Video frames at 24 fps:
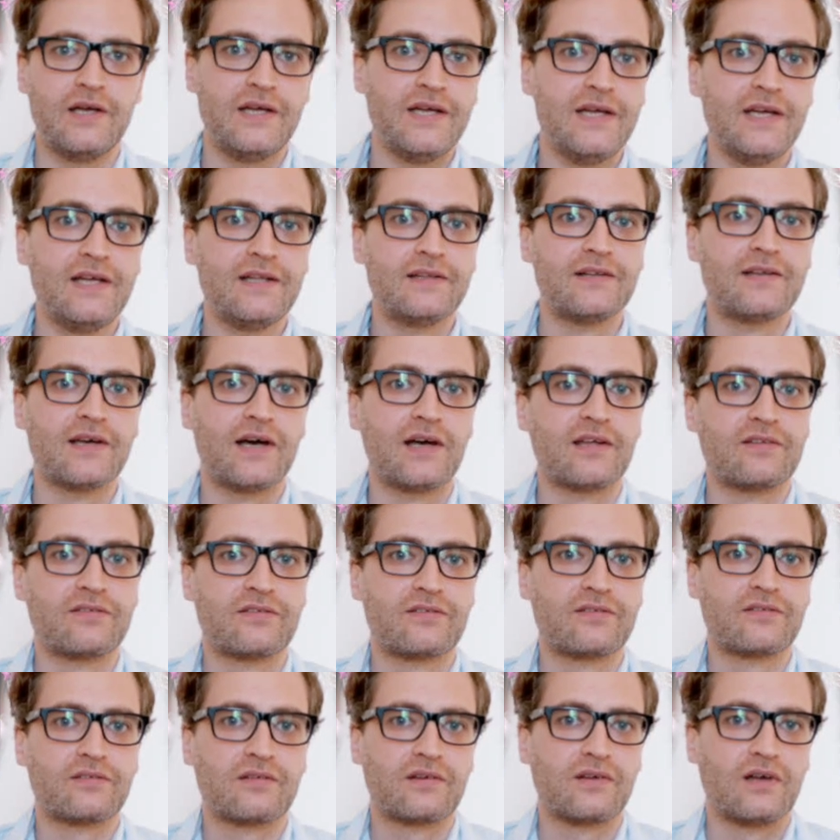he
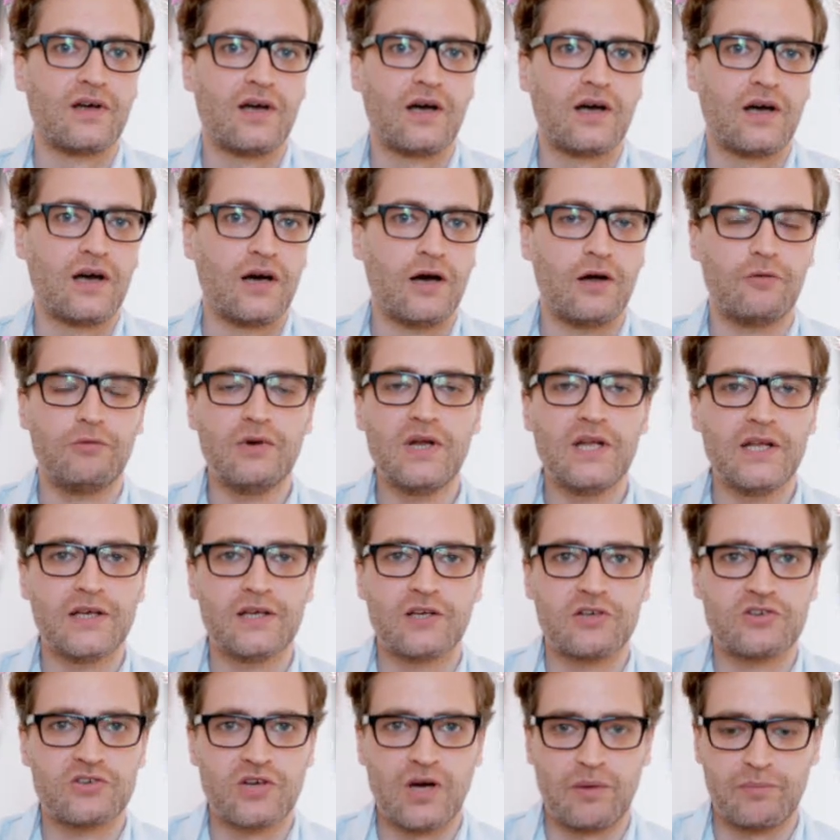does a really
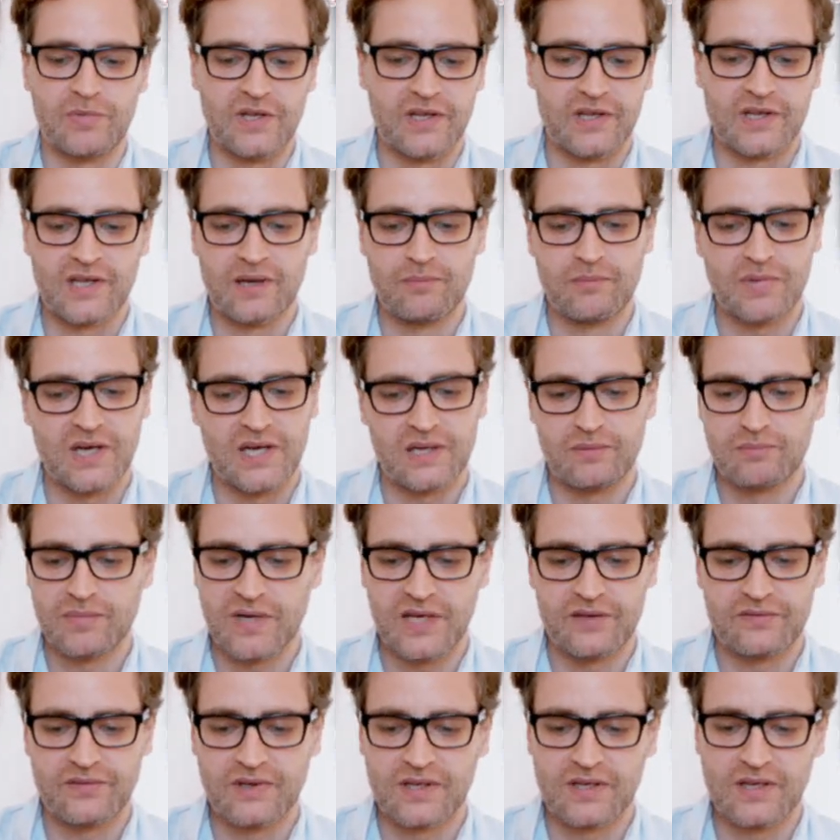good job in the campaign
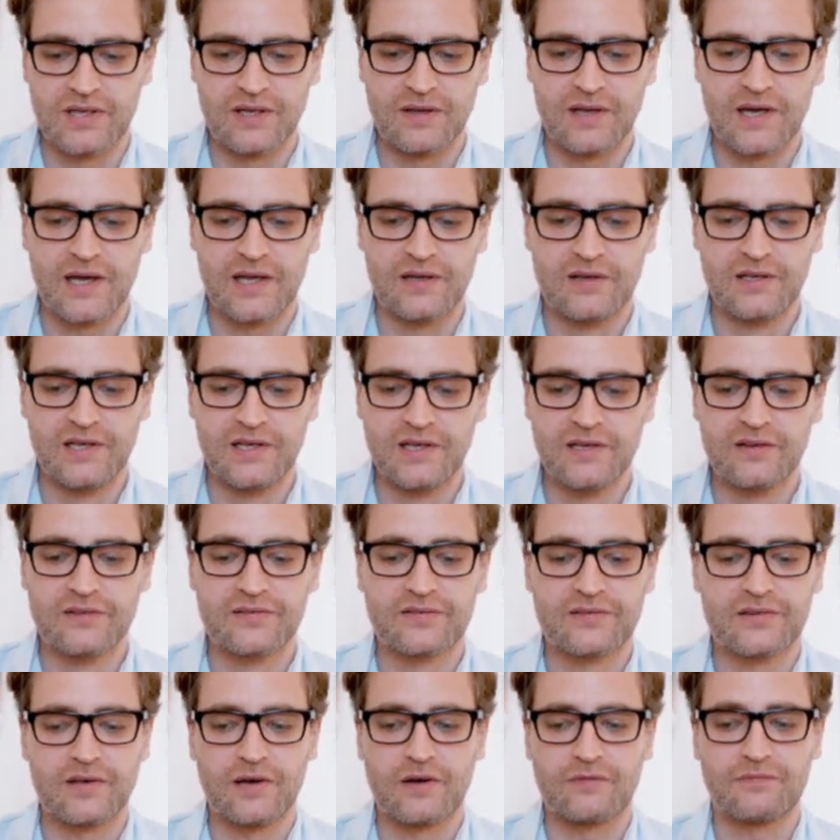basically, and he
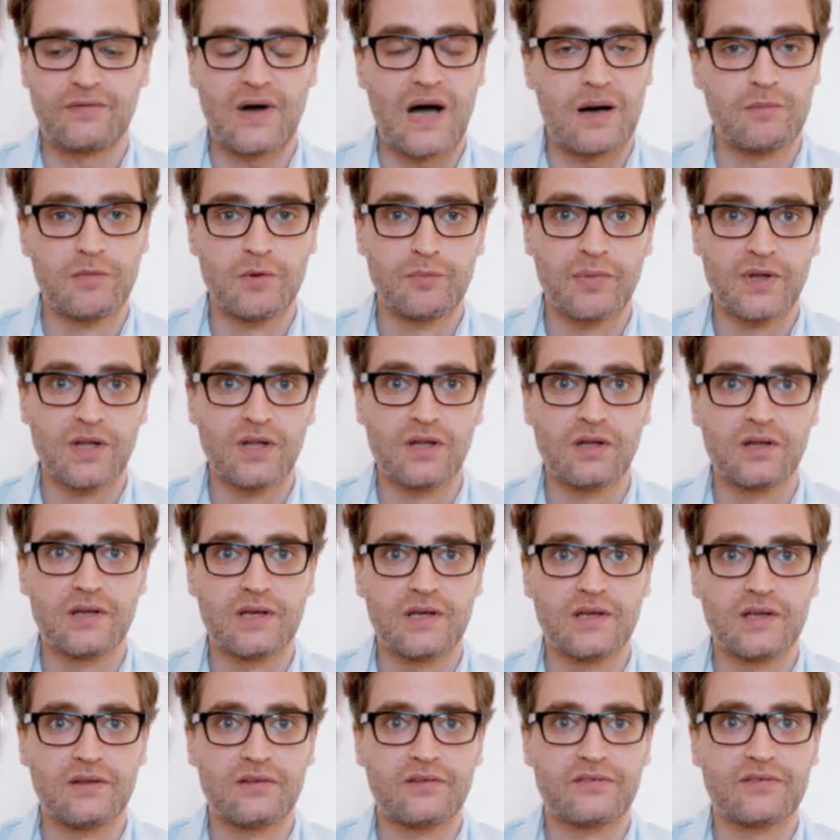is
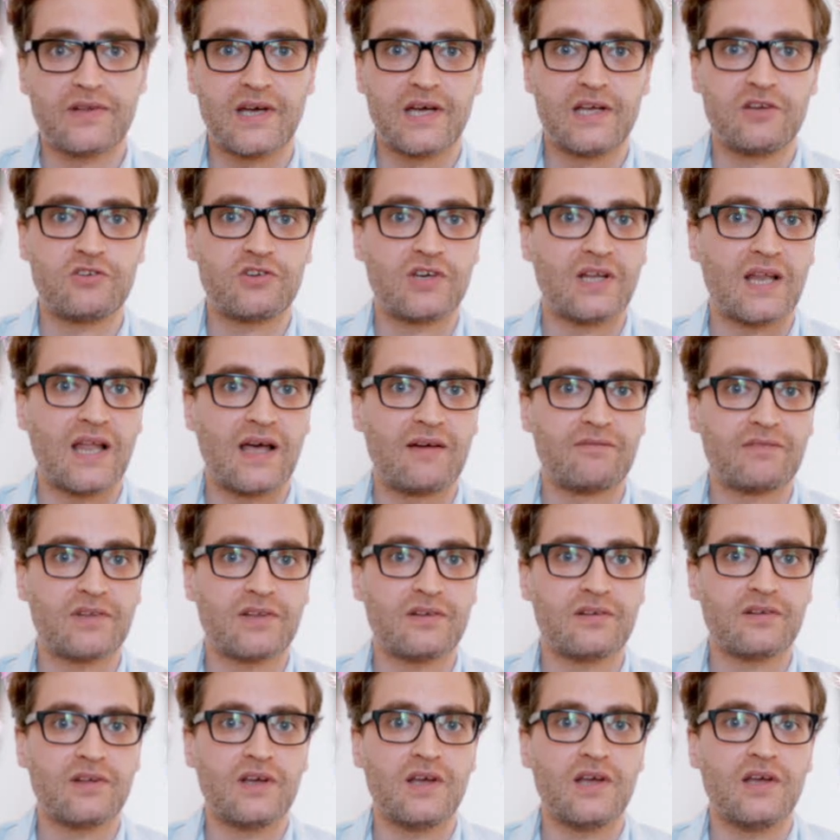farmable in stage
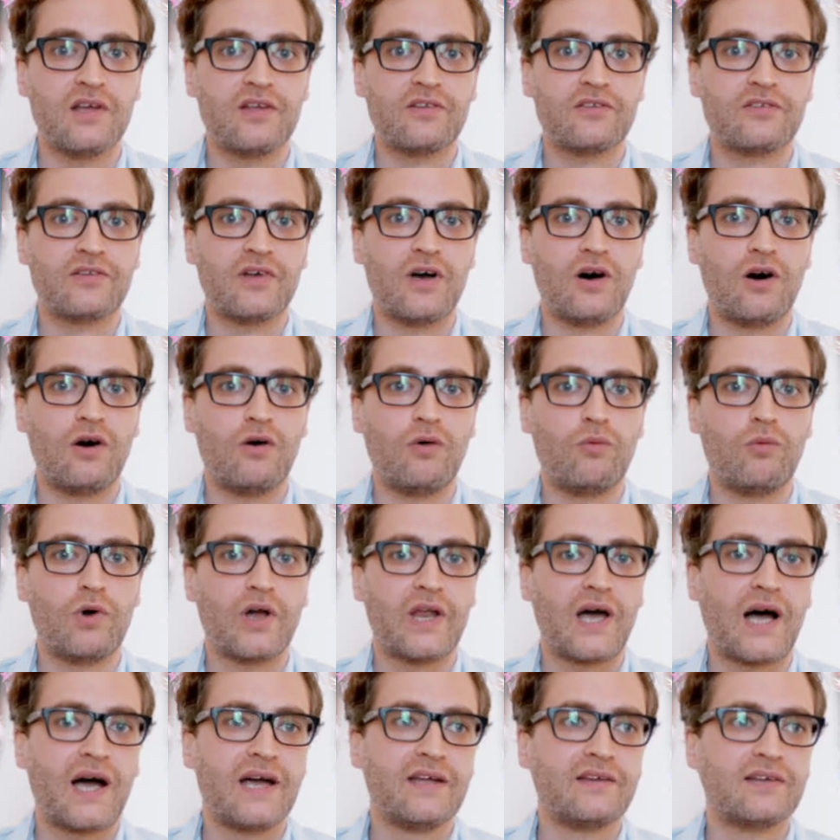11. So
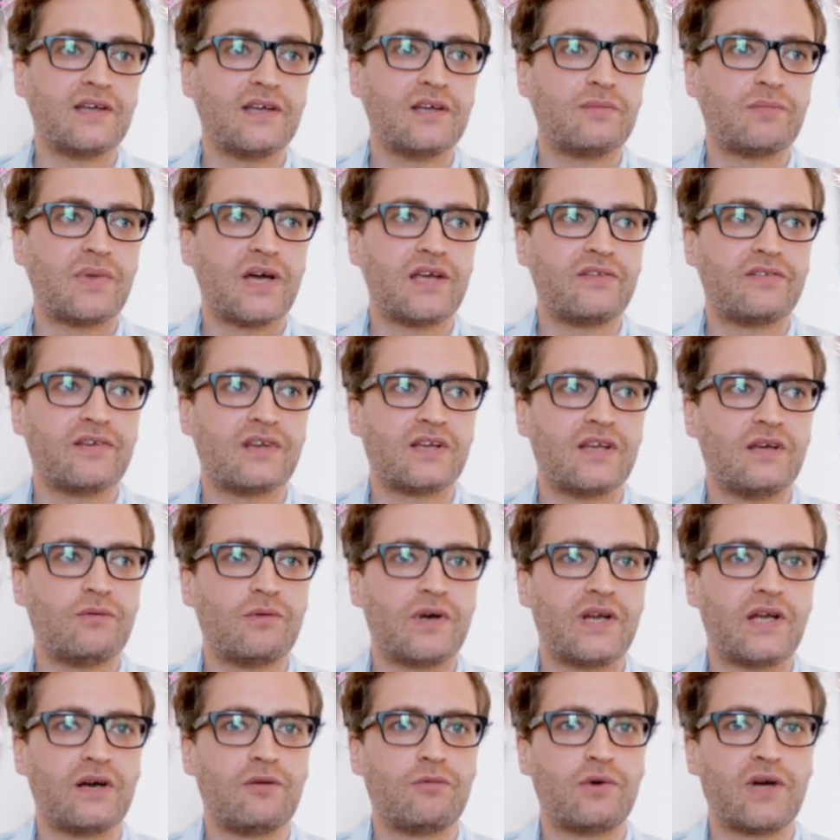what I did basically
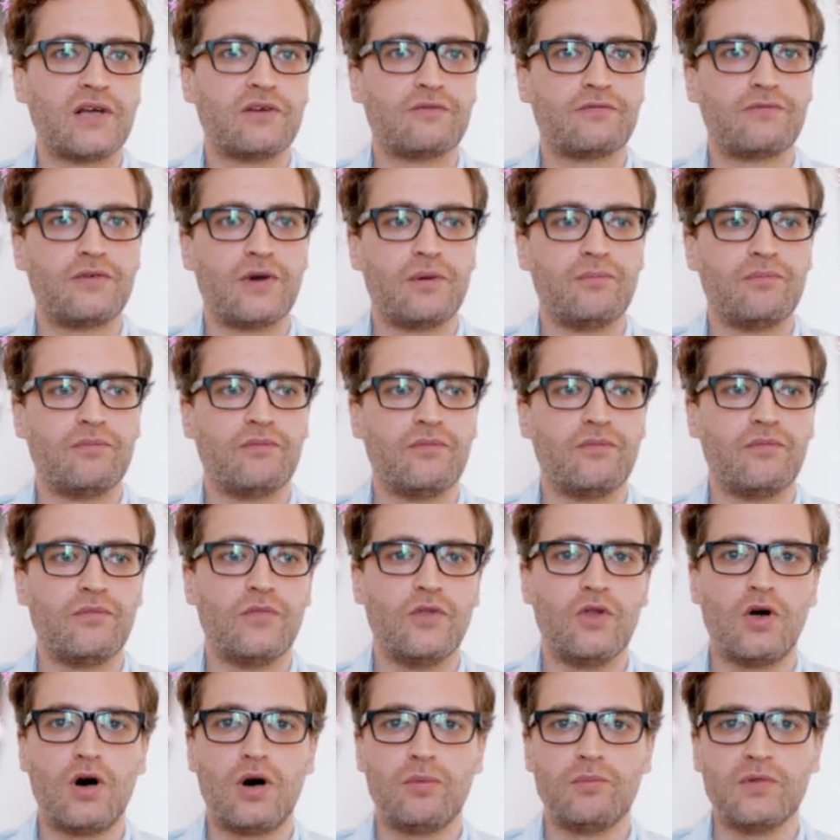when I went from
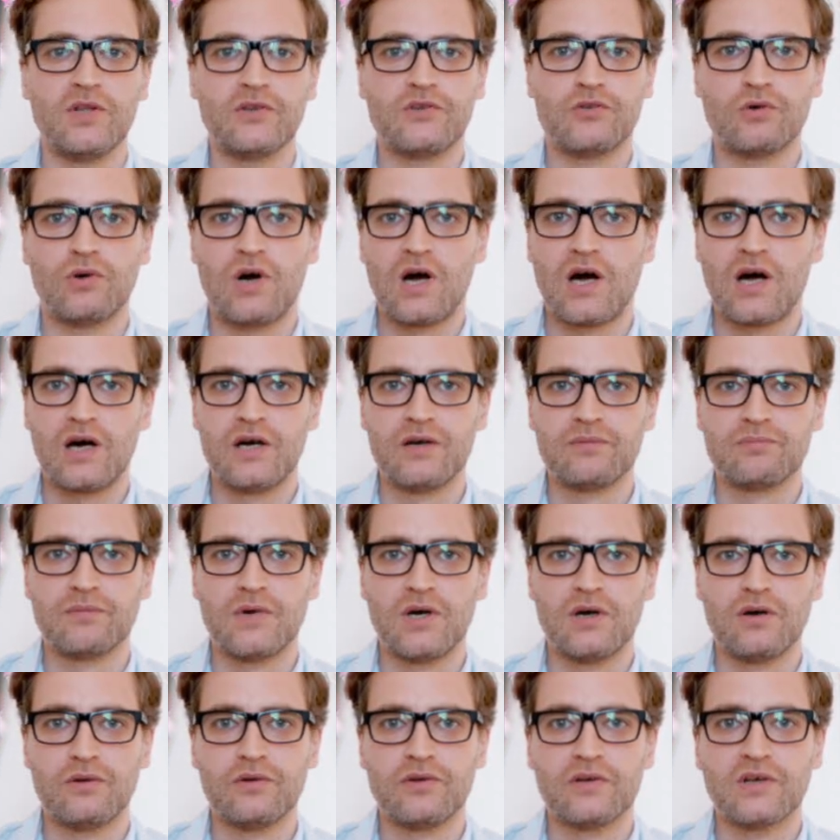normal to hard
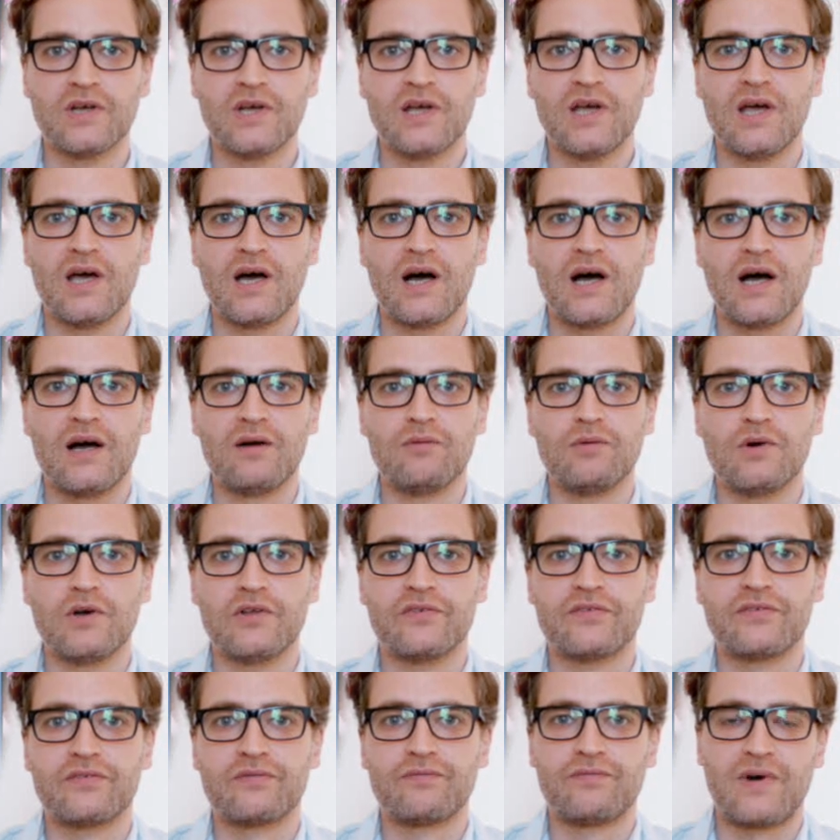mode, I
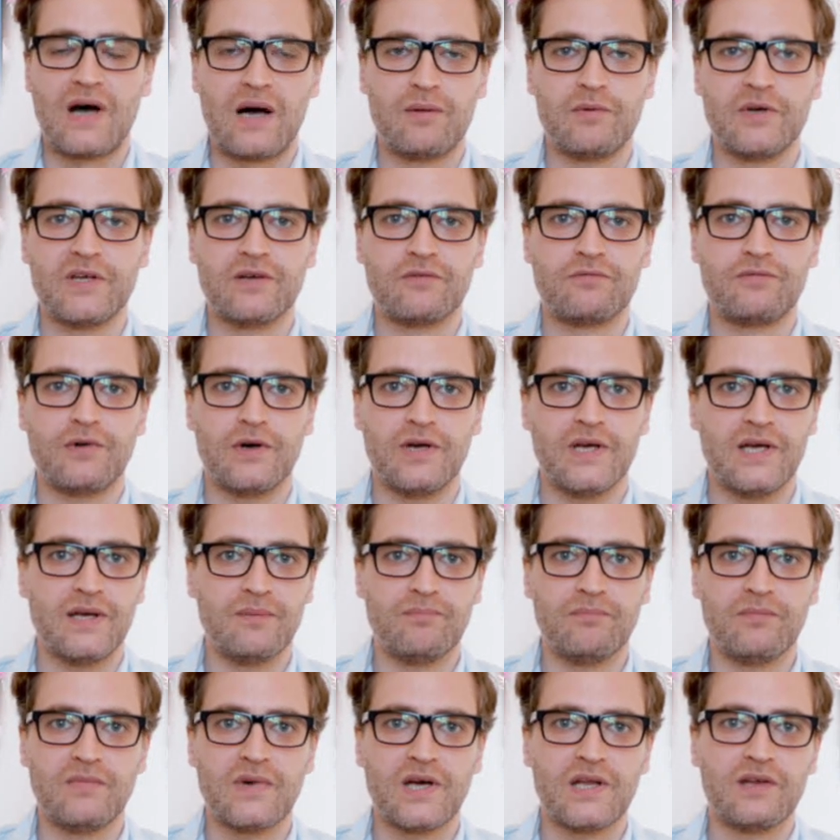was farming for
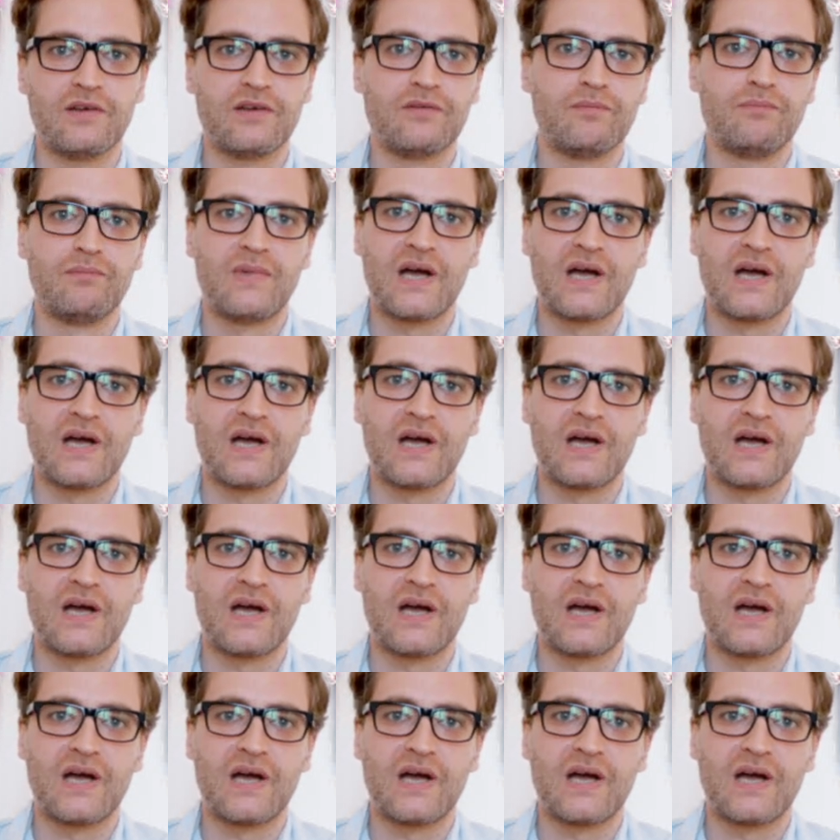him and